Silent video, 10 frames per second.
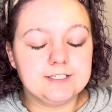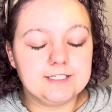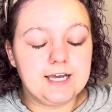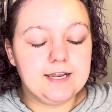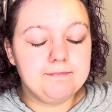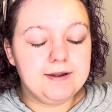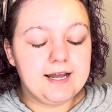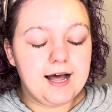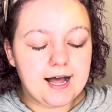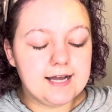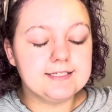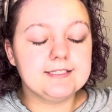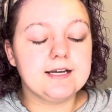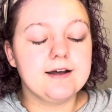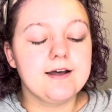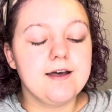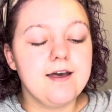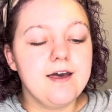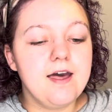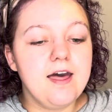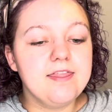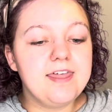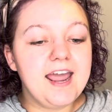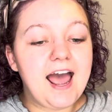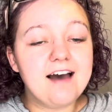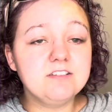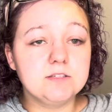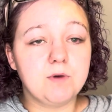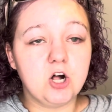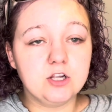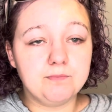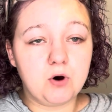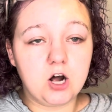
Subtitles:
skin because they have smaller